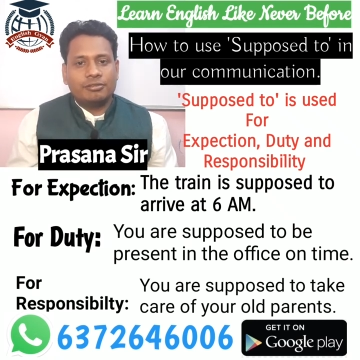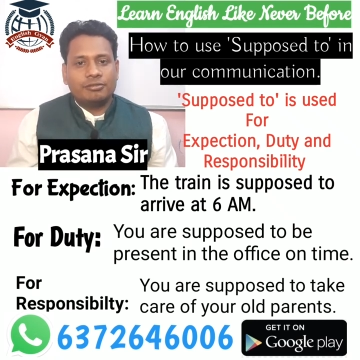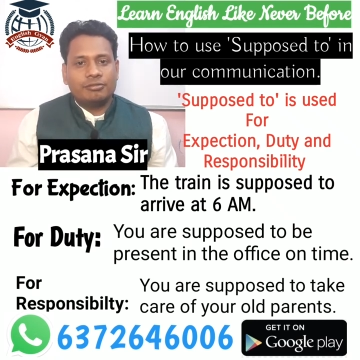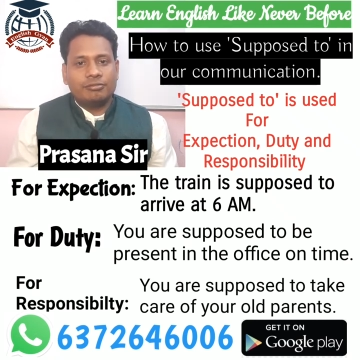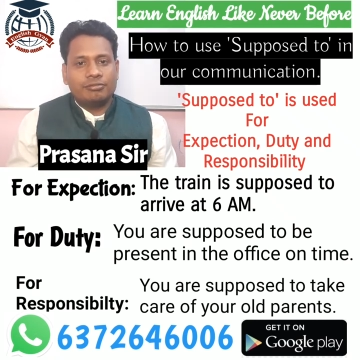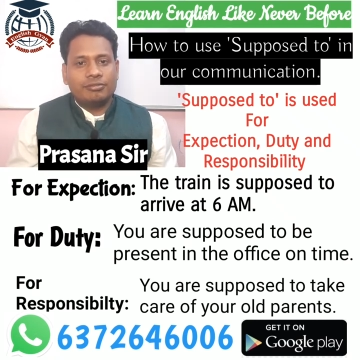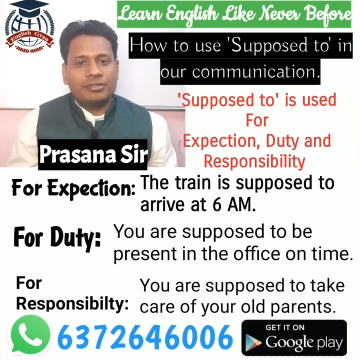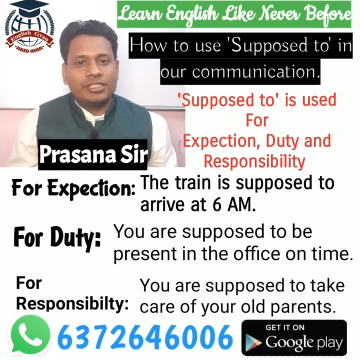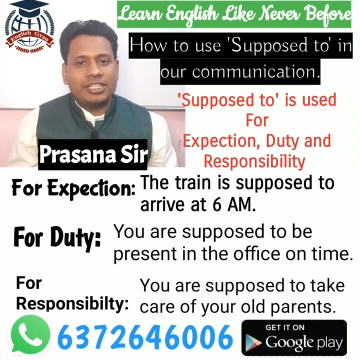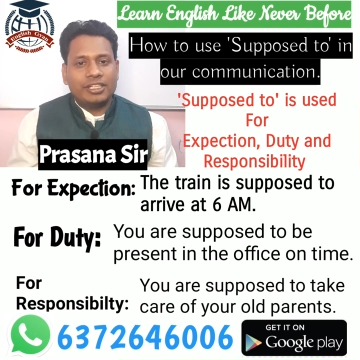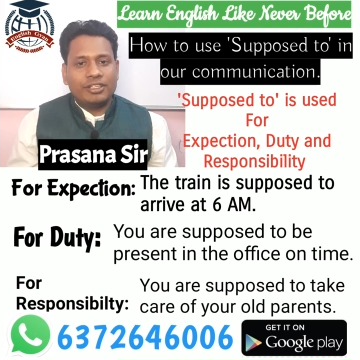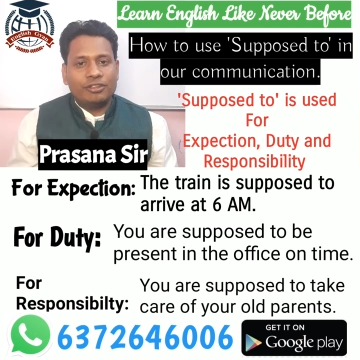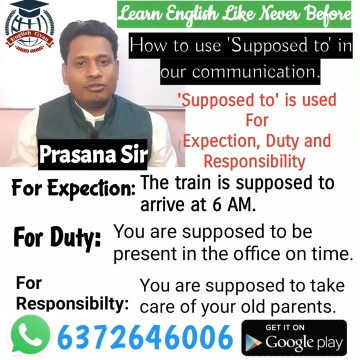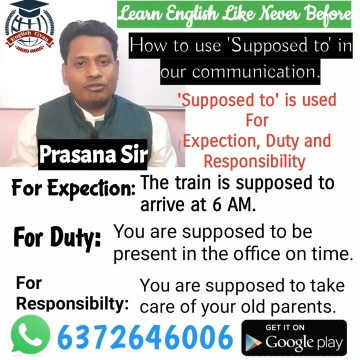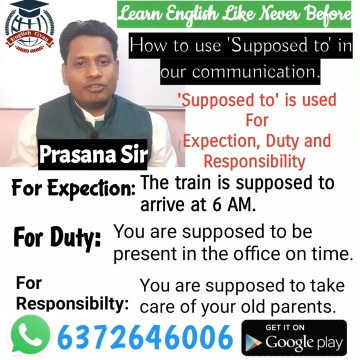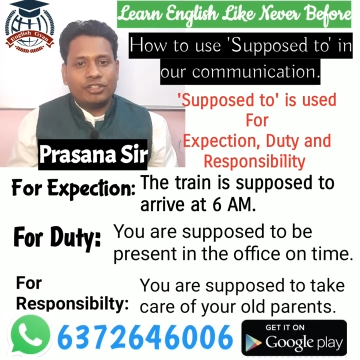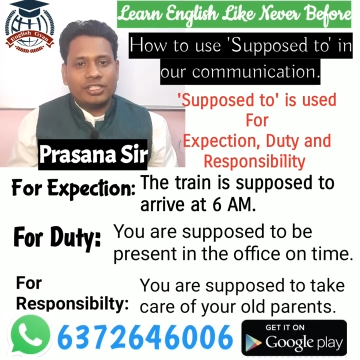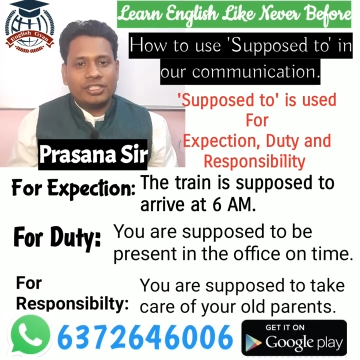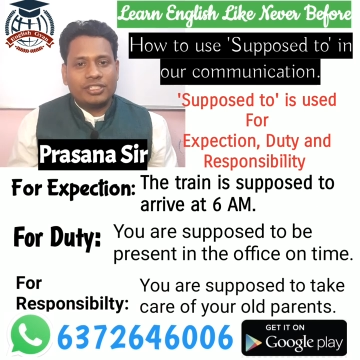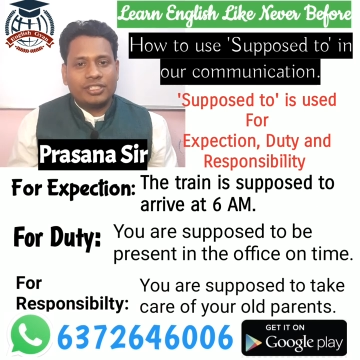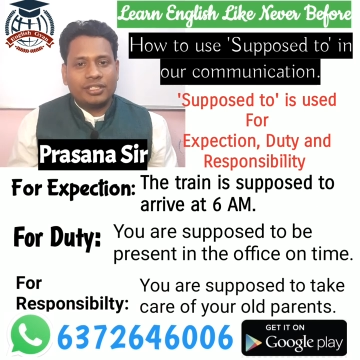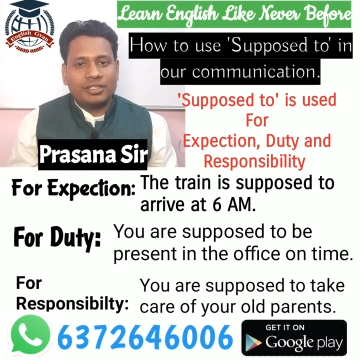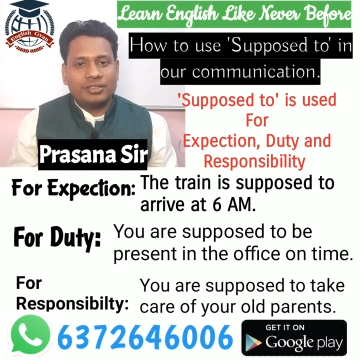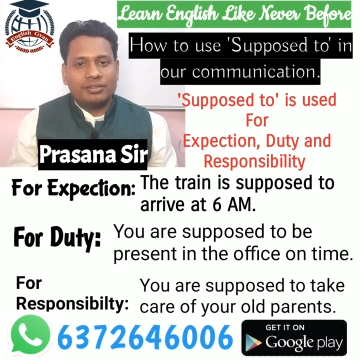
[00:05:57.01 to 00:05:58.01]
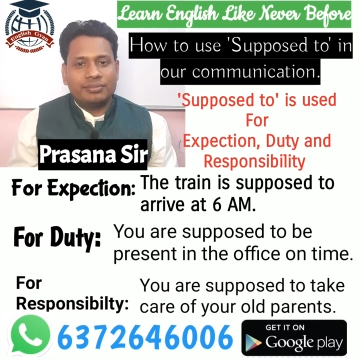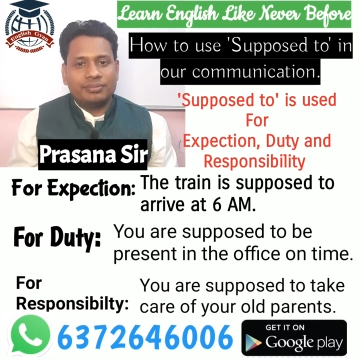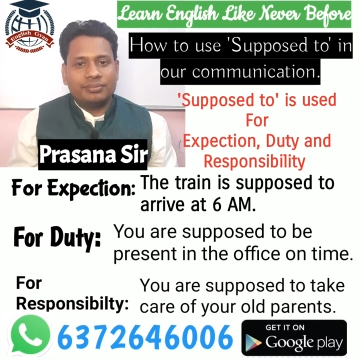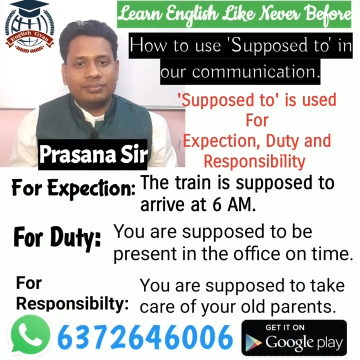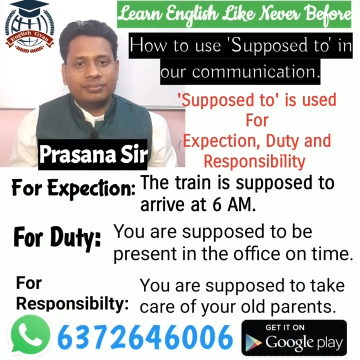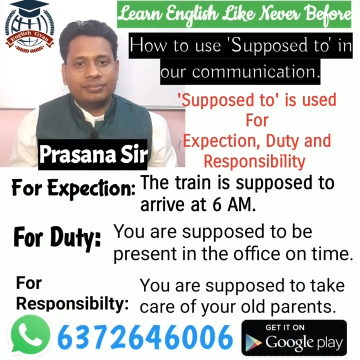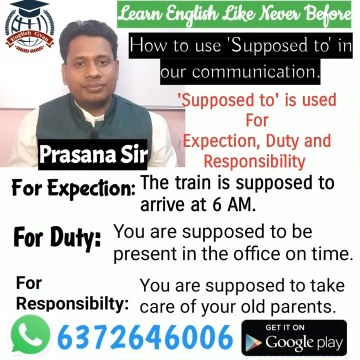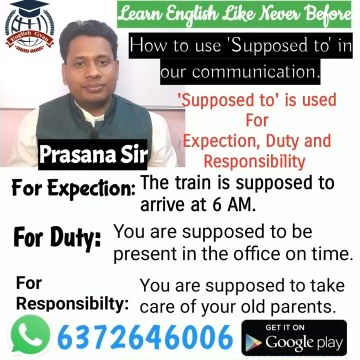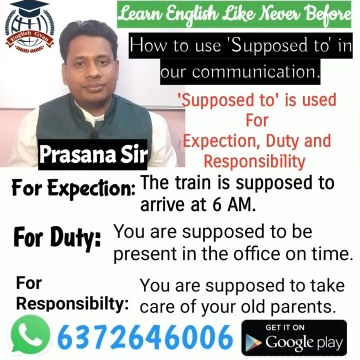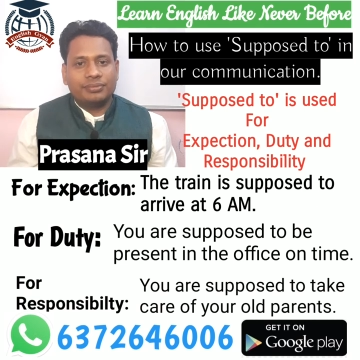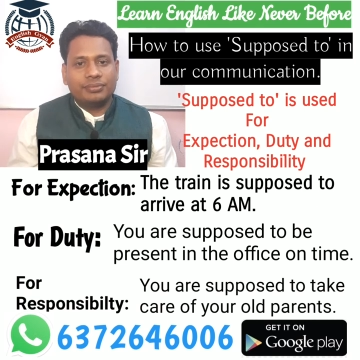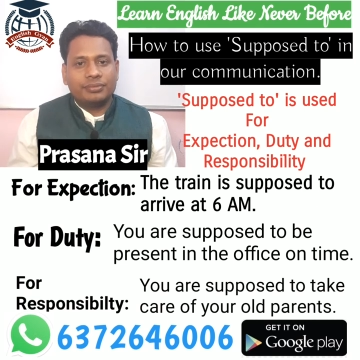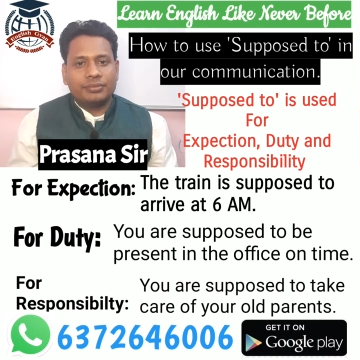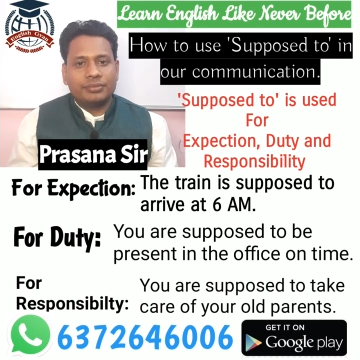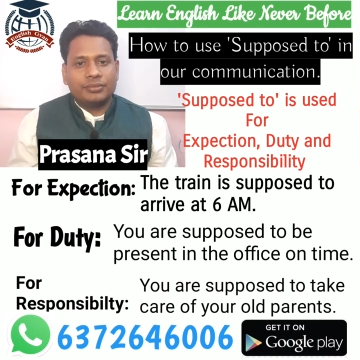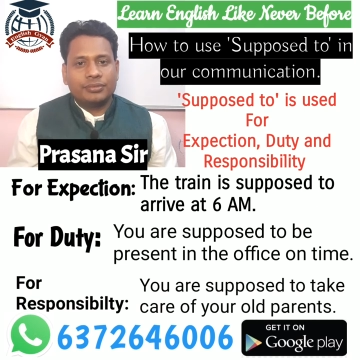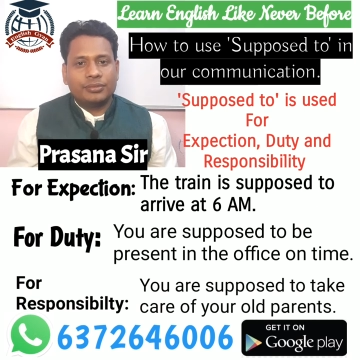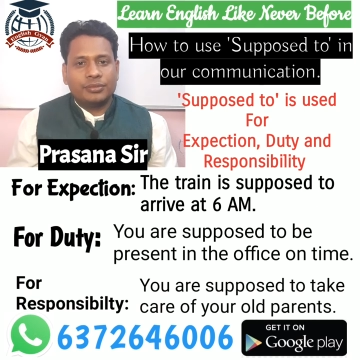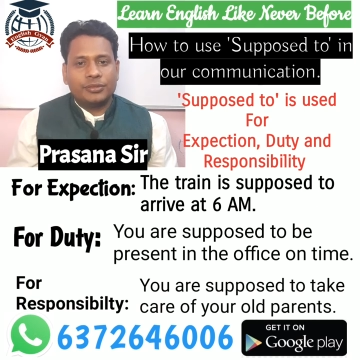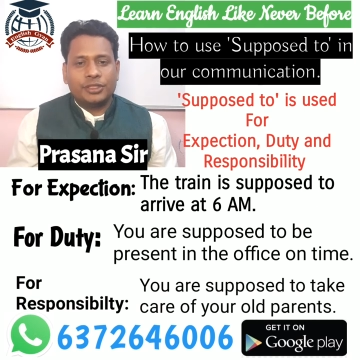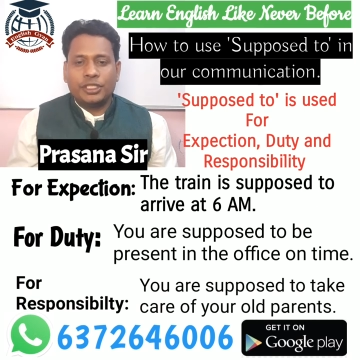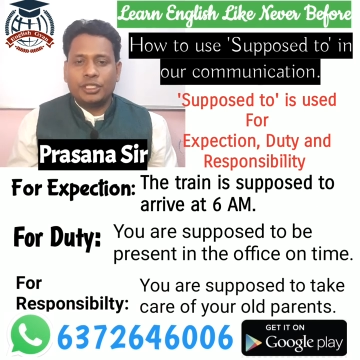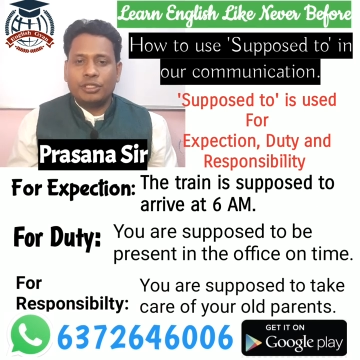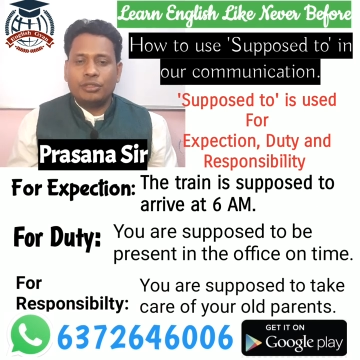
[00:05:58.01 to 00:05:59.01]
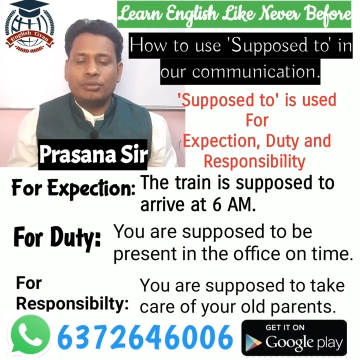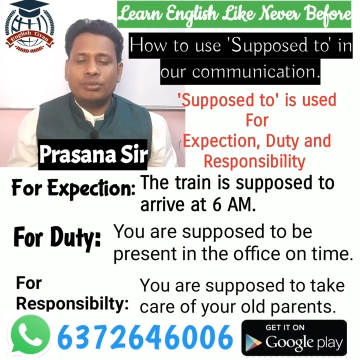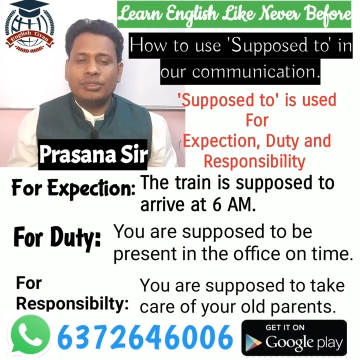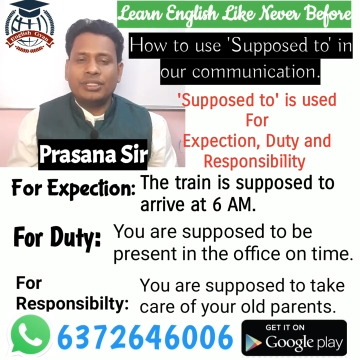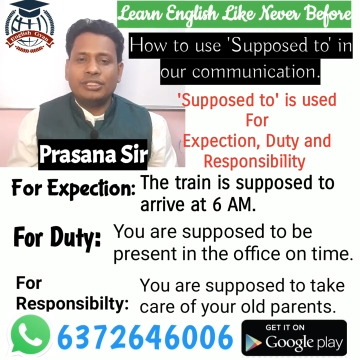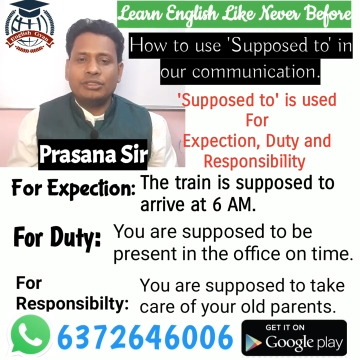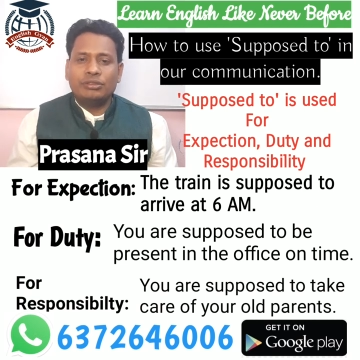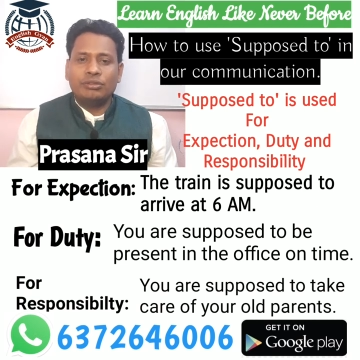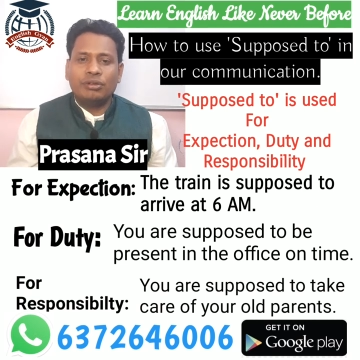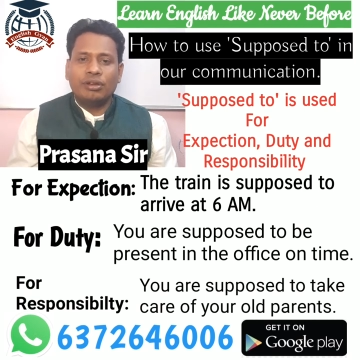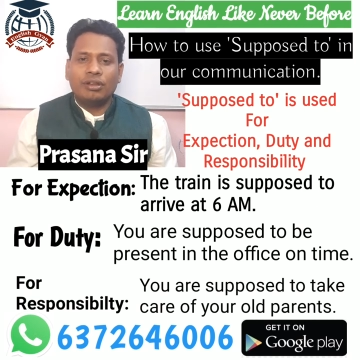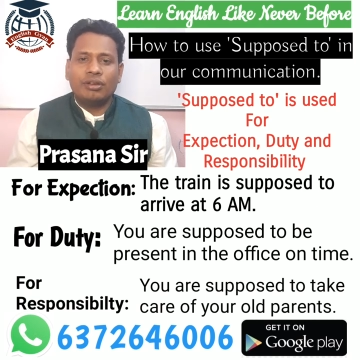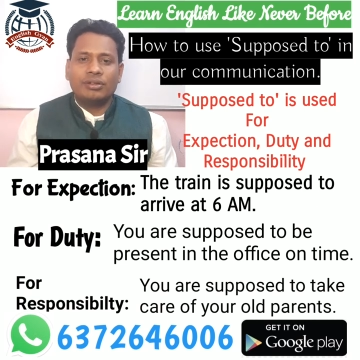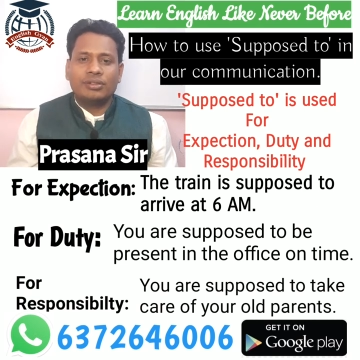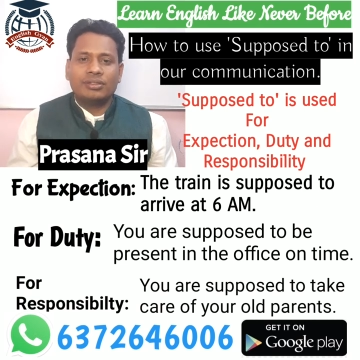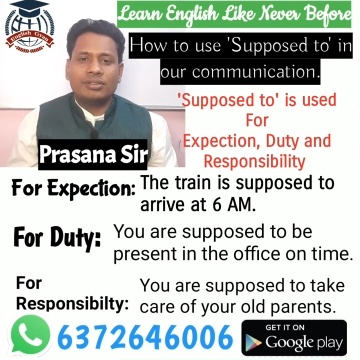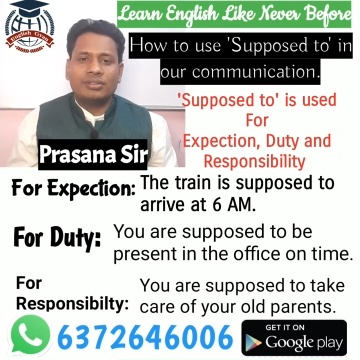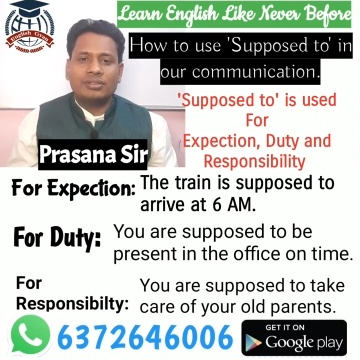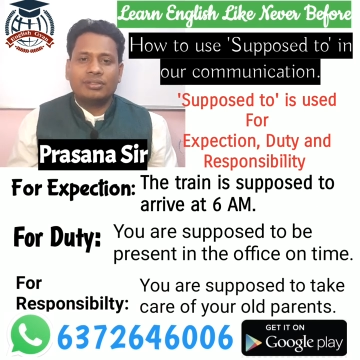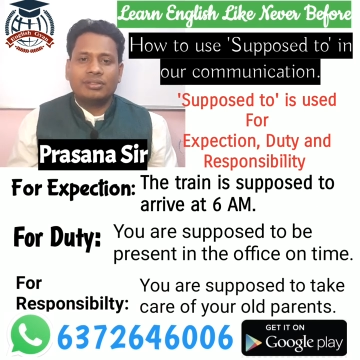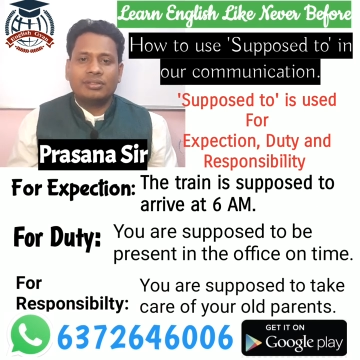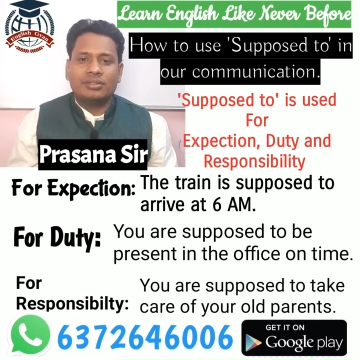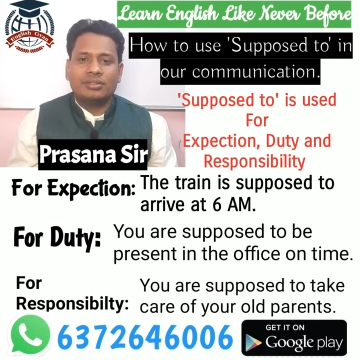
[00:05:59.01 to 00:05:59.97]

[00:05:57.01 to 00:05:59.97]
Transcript: very interesting. Do you want to learn